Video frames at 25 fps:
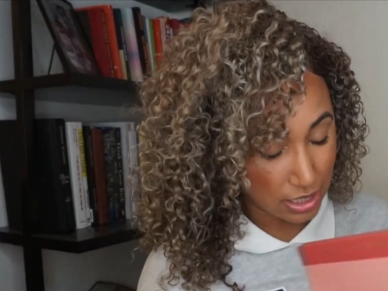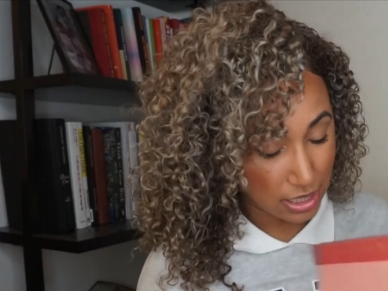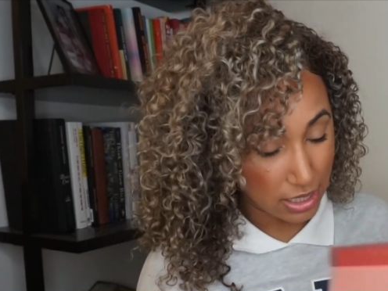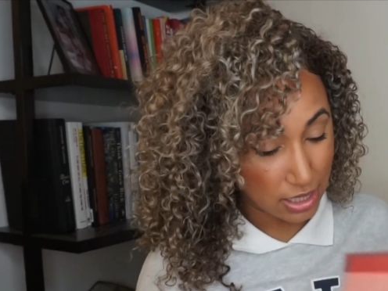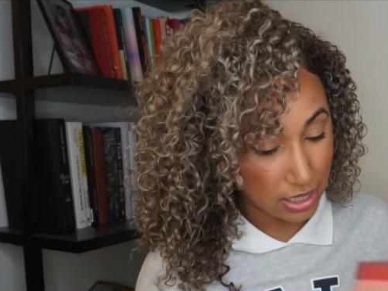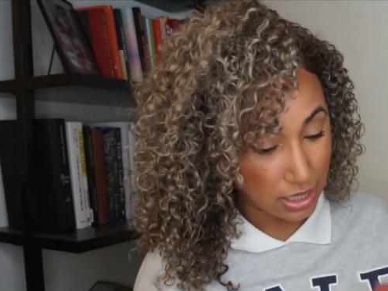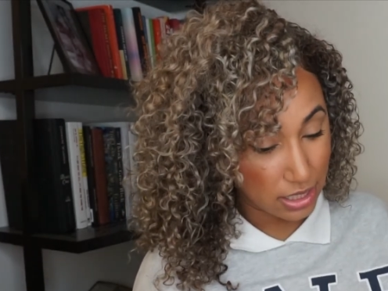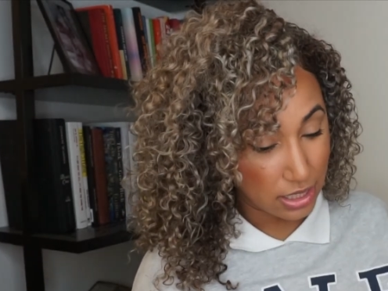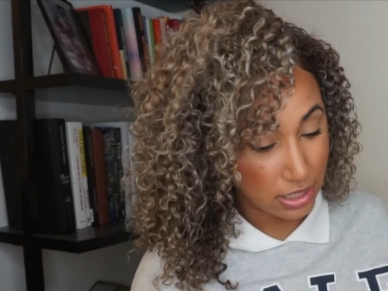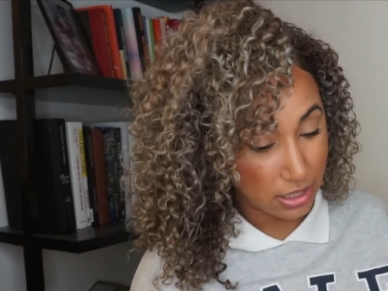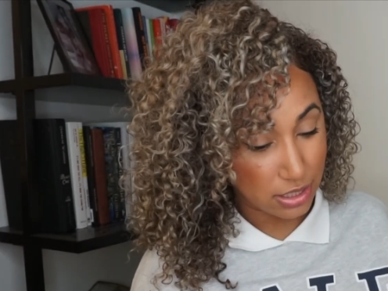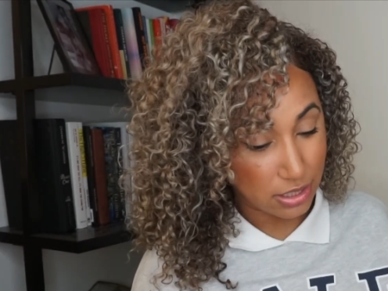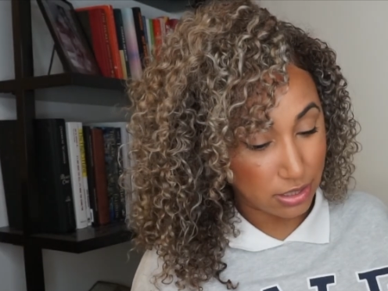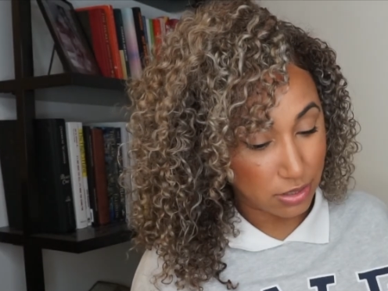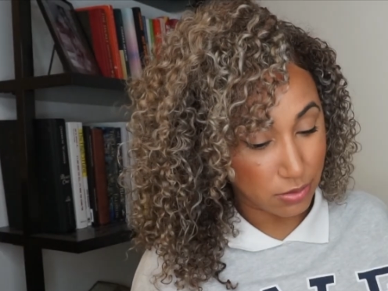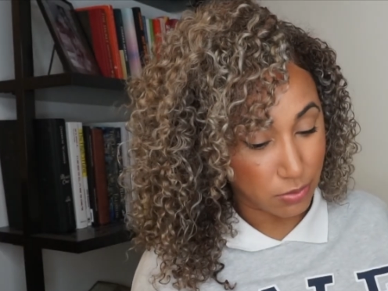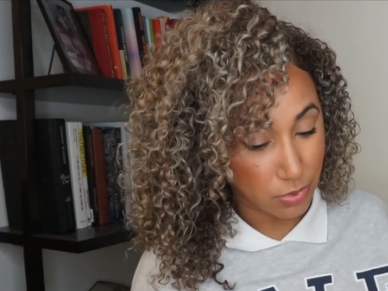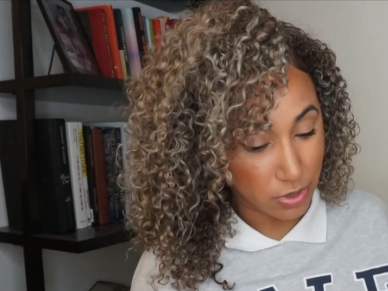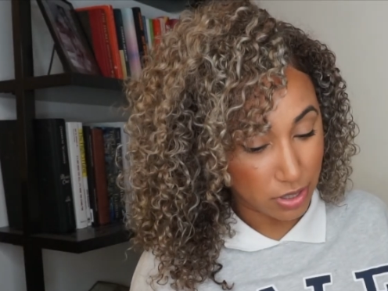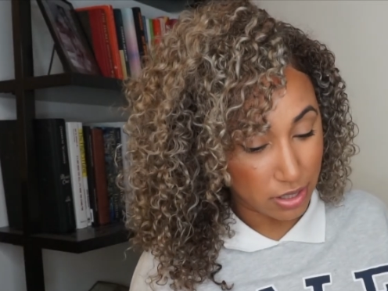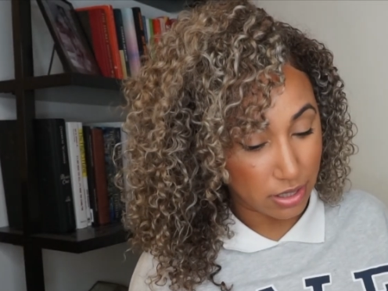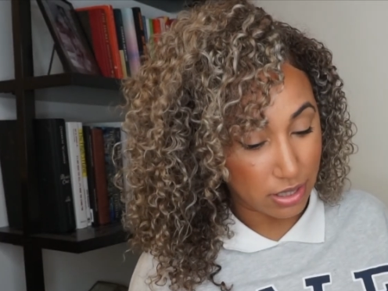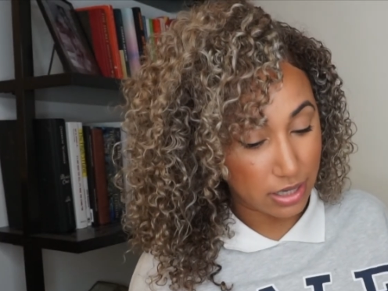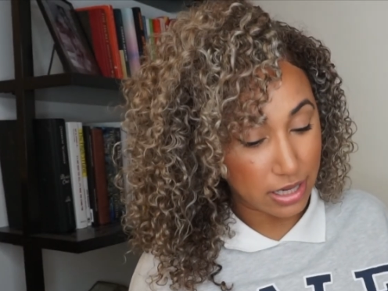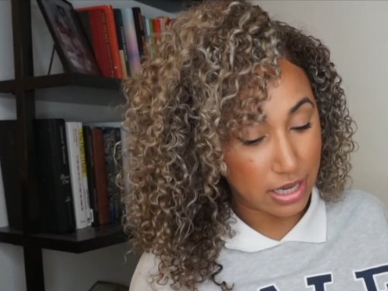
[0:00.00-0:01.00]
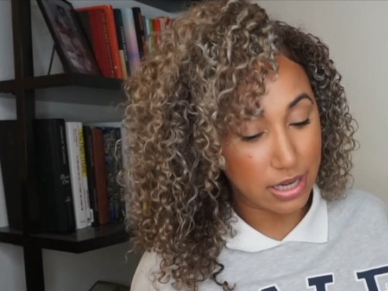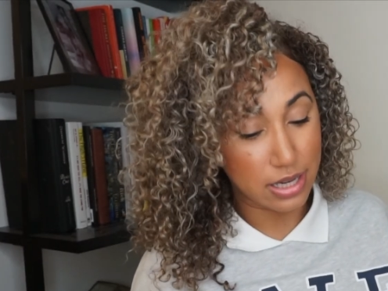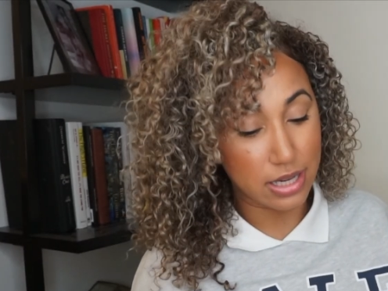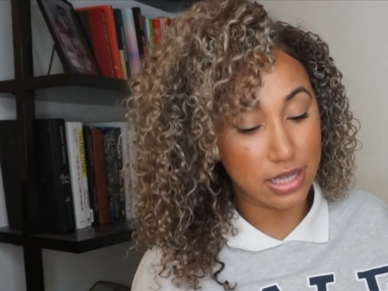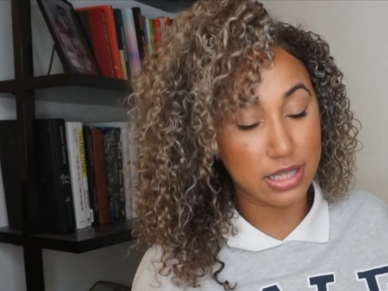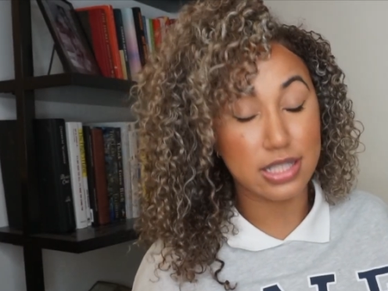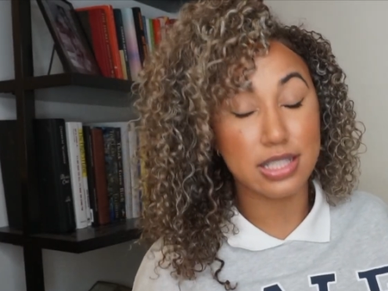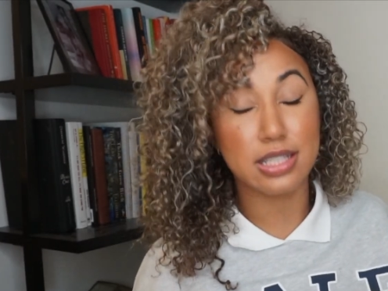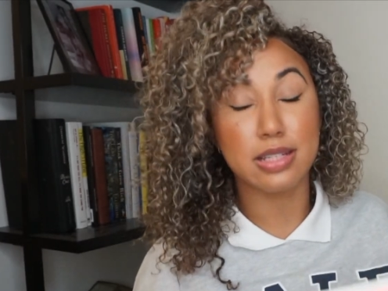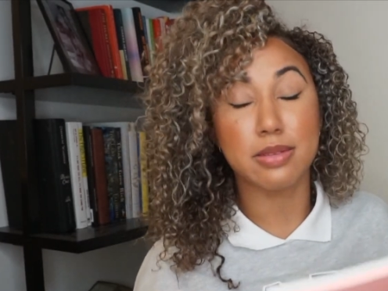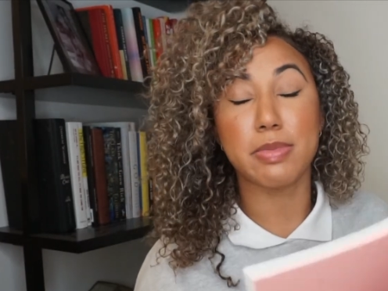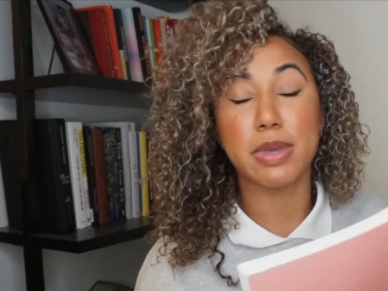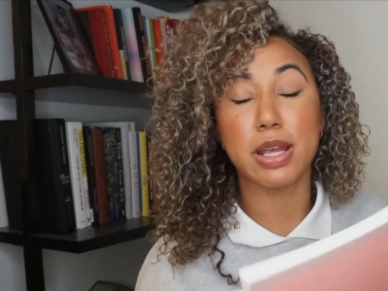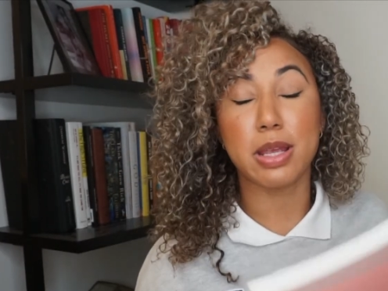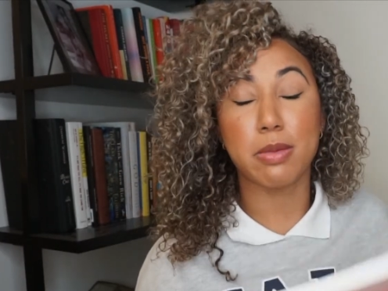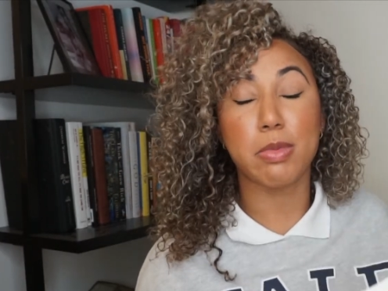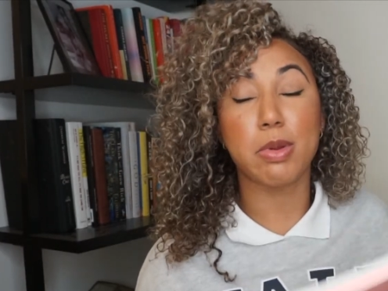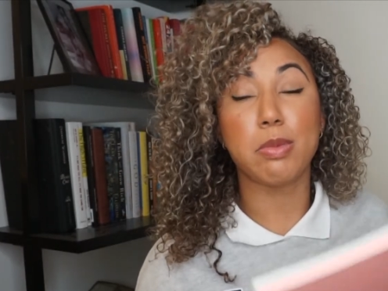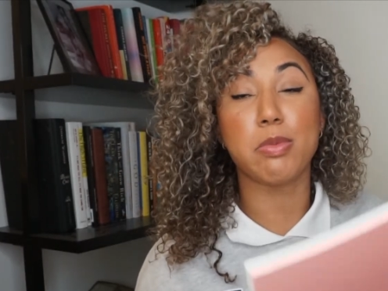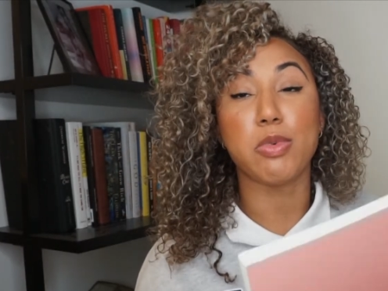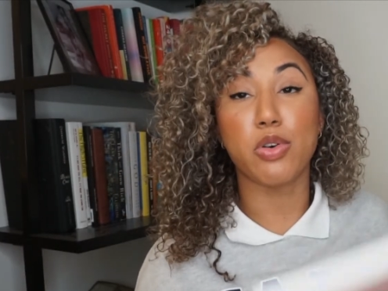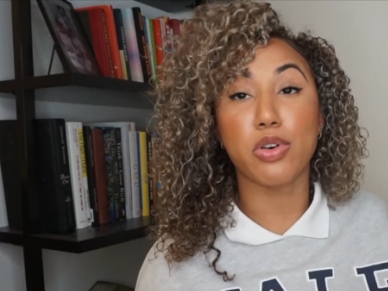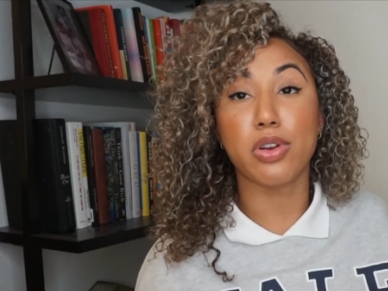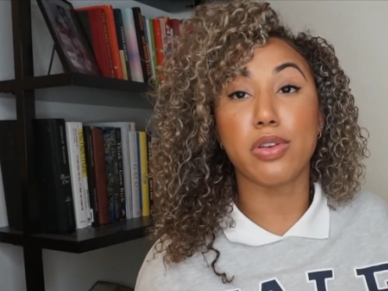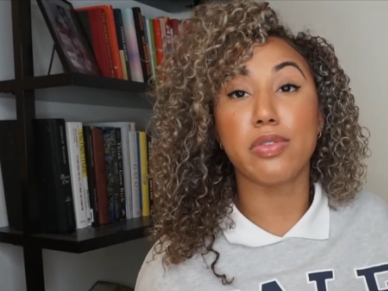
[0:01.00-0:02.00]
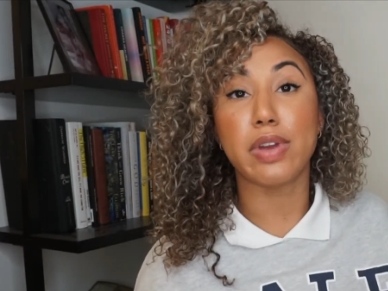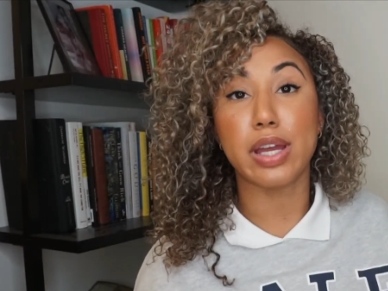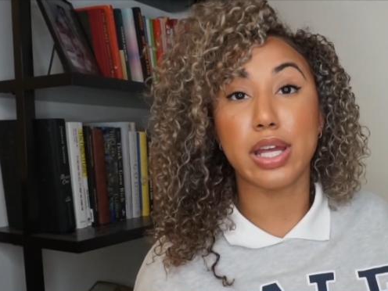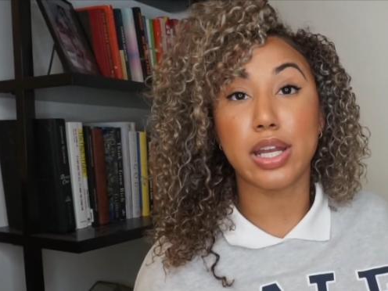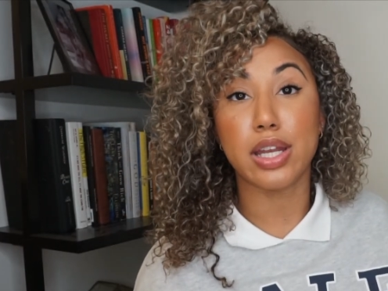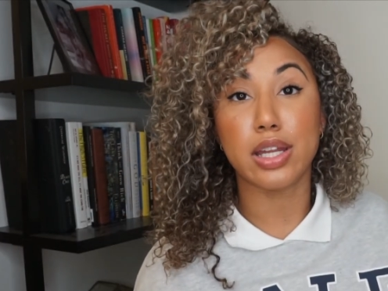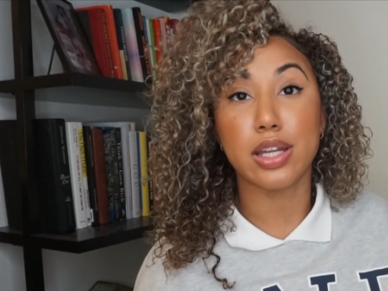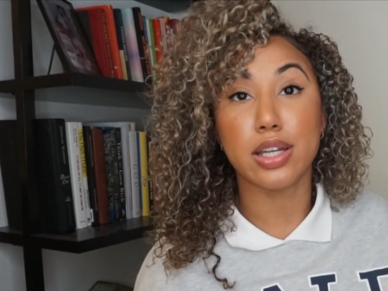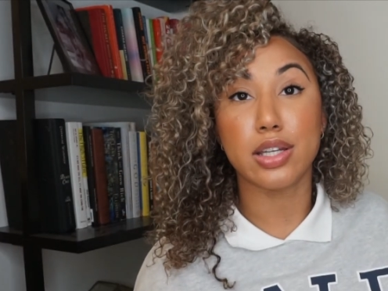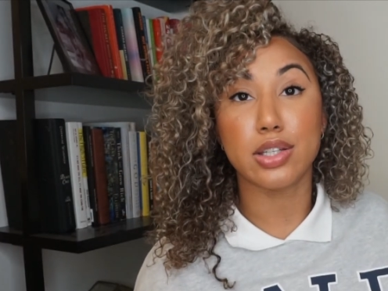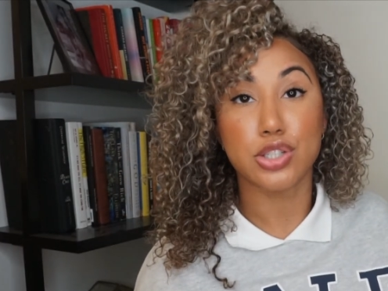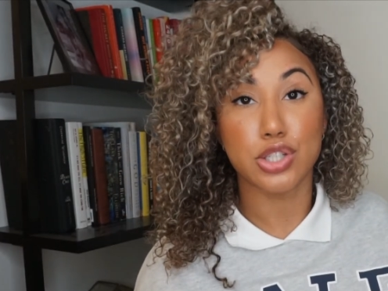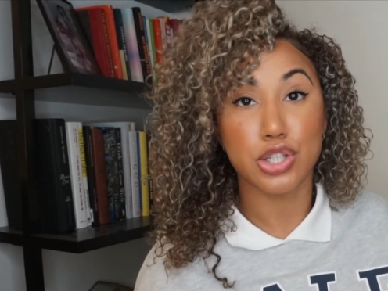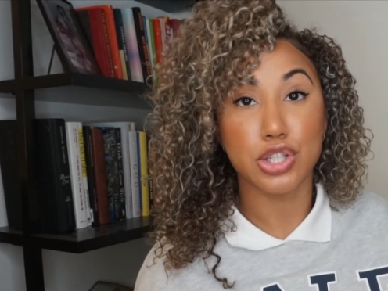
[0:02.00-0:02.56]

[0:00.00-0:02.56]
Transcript: It needs to work. It needs to make me motivated